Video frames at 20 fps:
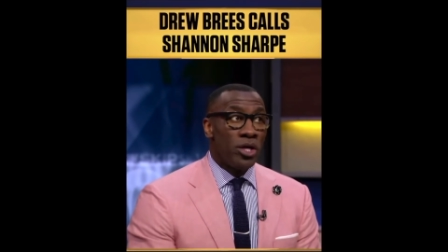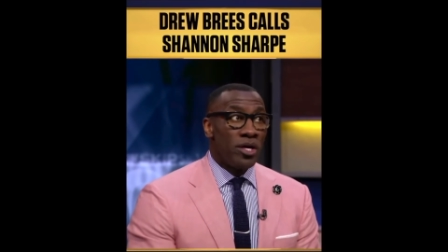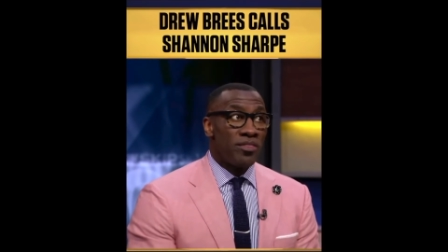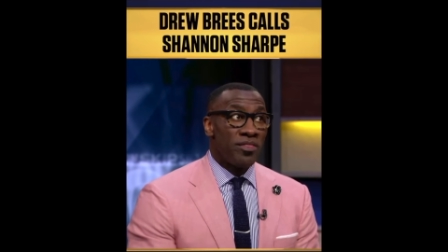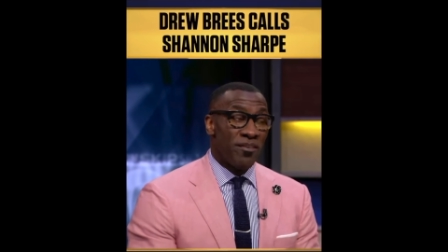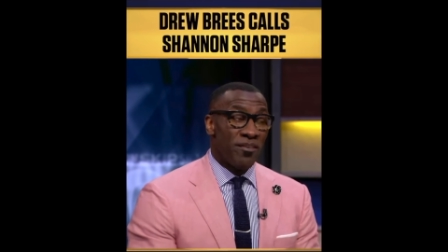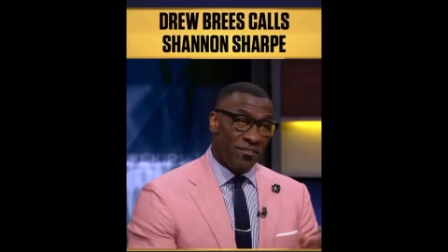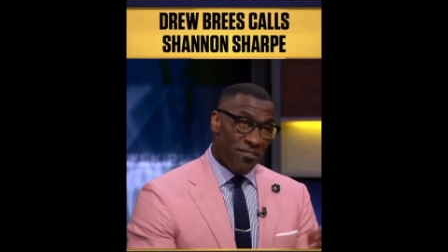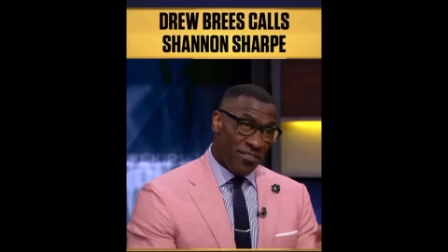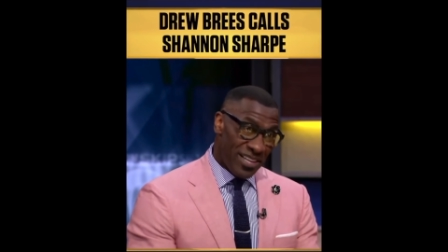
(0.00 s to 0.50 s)

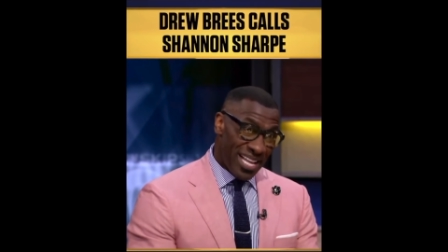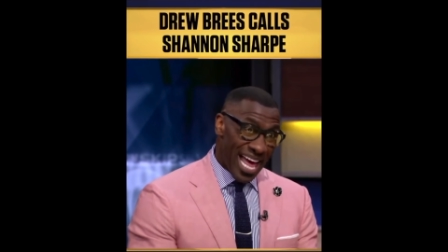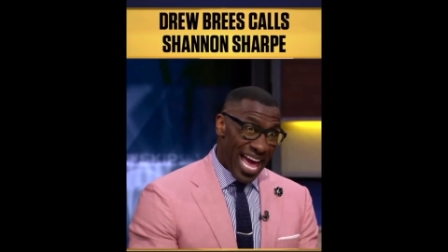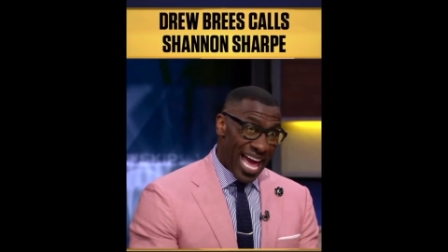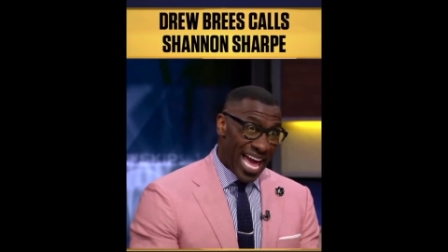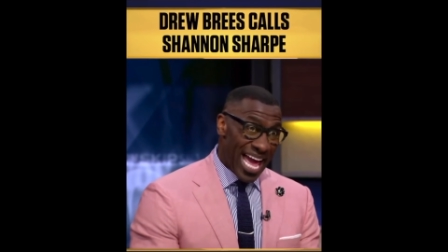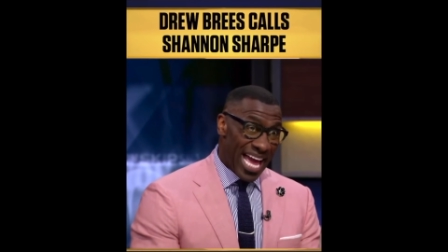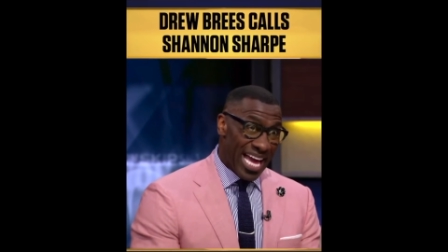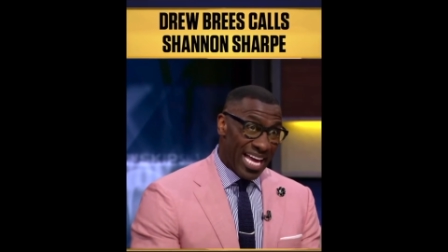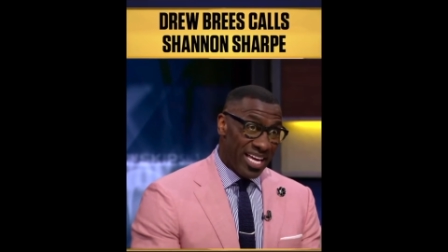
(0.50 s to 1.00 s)
the
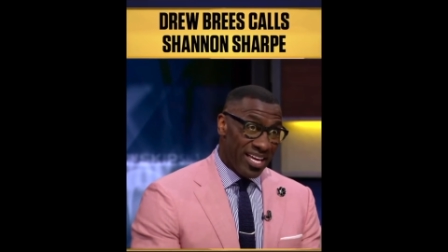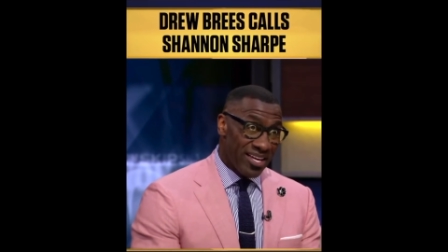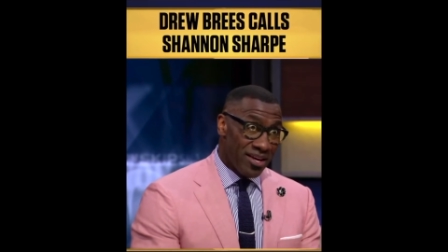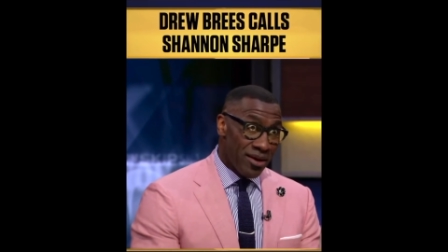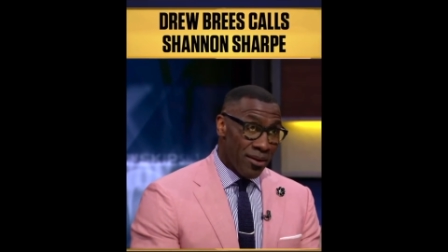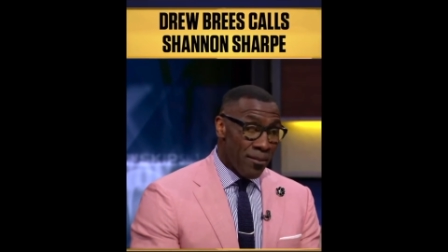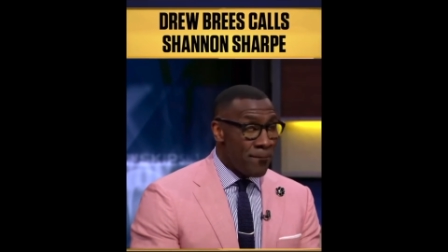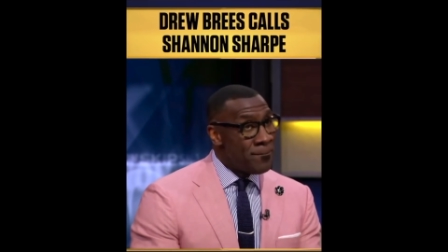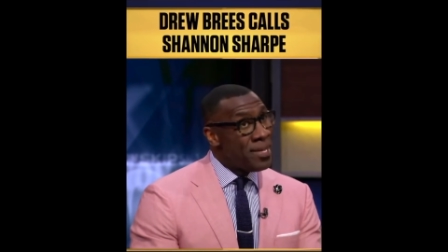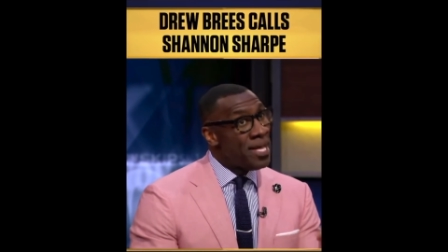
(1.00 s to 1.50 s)
flag
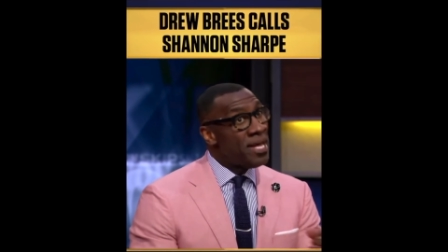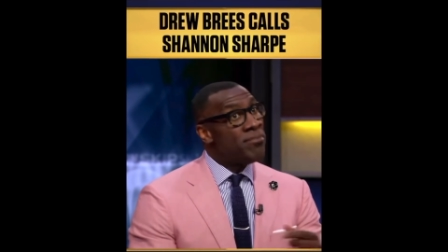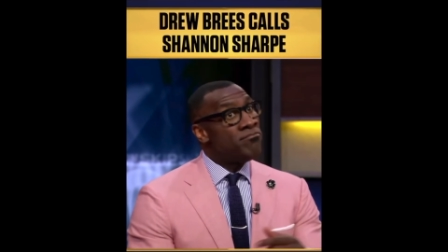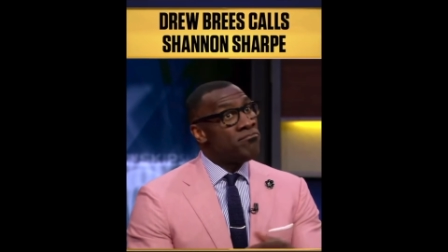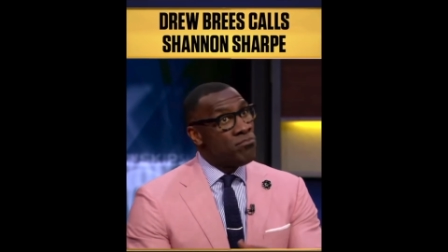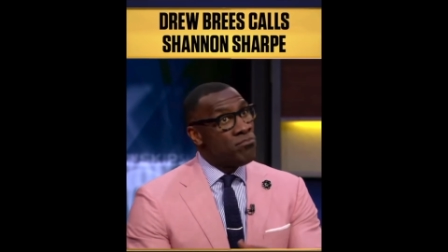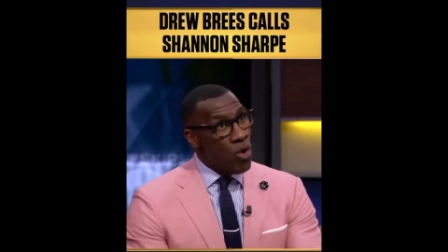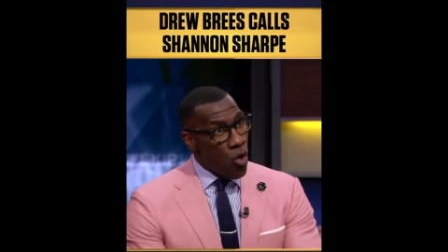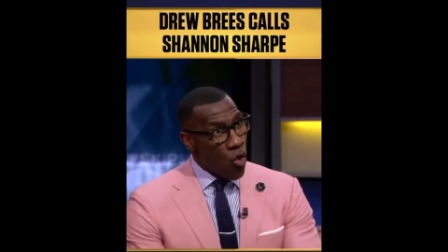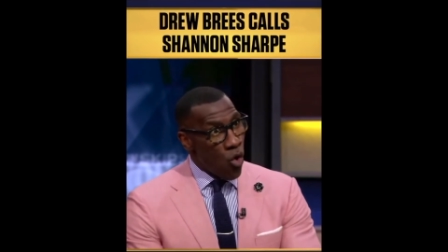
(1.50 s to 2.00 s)
meant
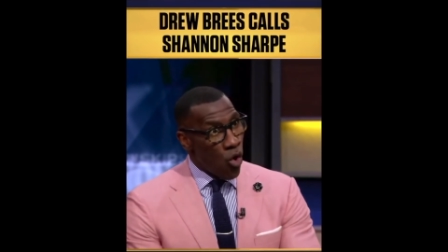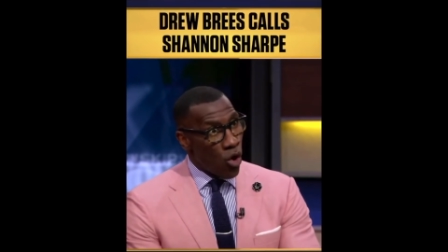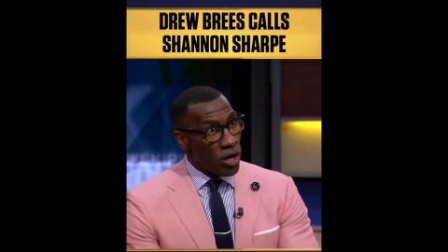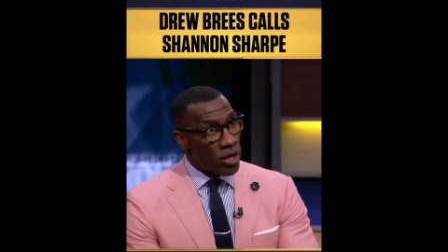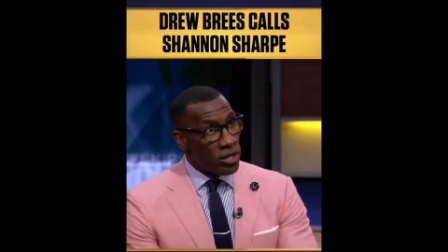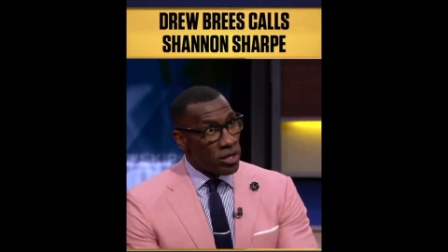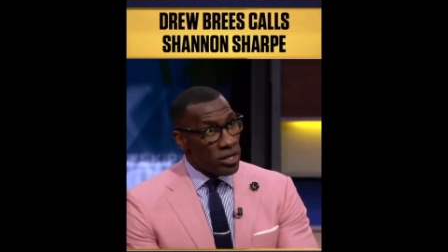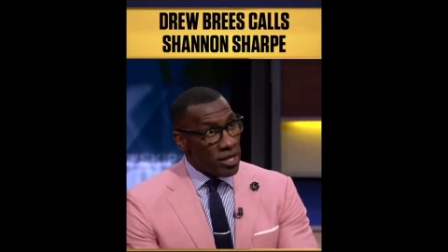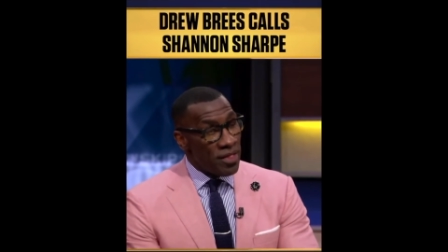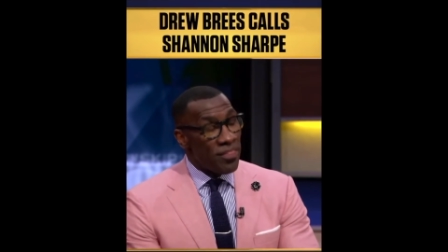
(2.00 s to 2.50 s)
more
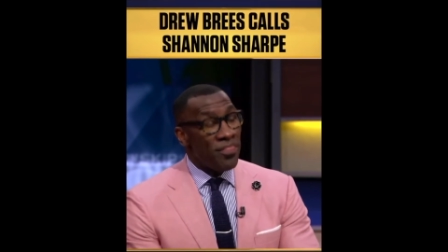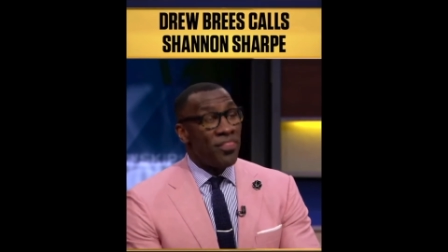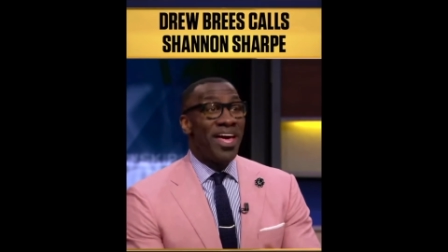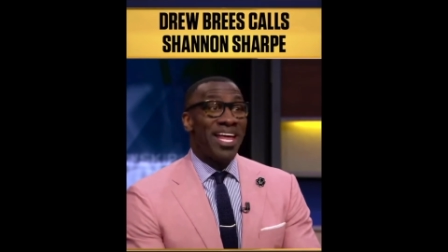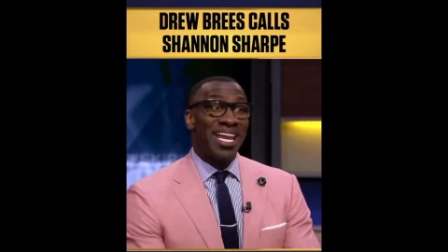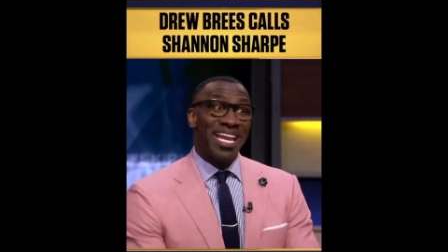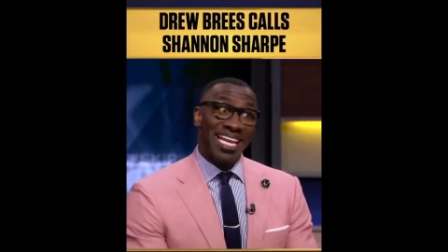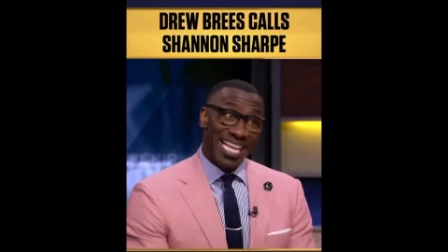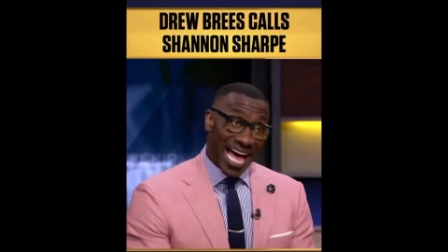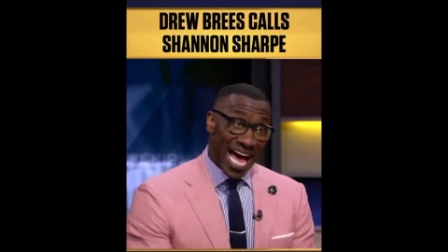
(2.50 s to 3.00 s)

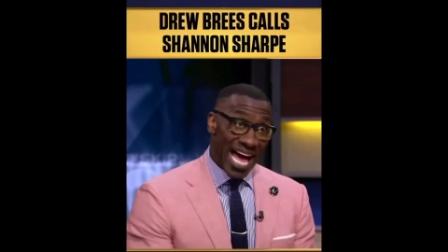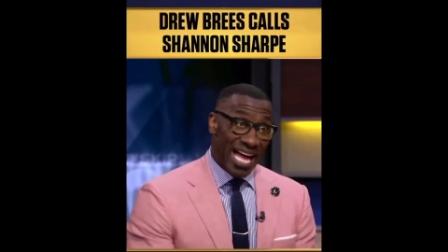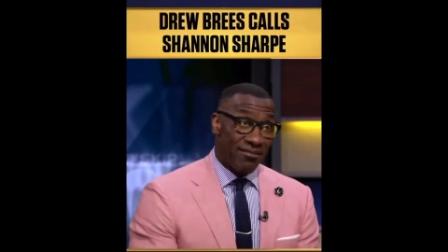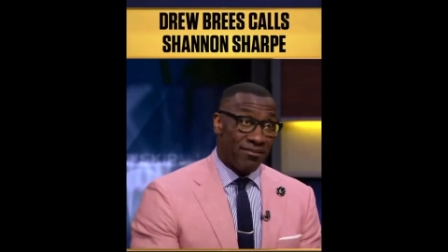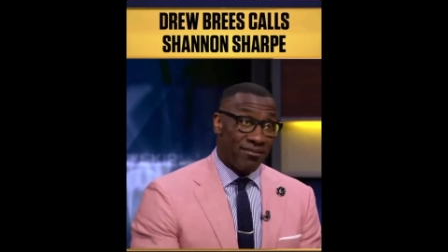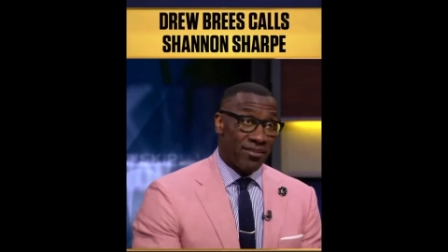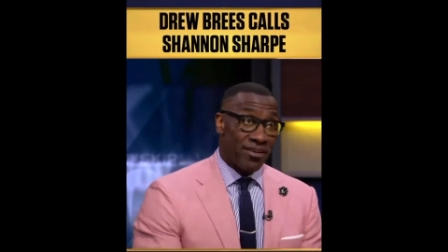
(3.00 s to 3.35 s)
than a life.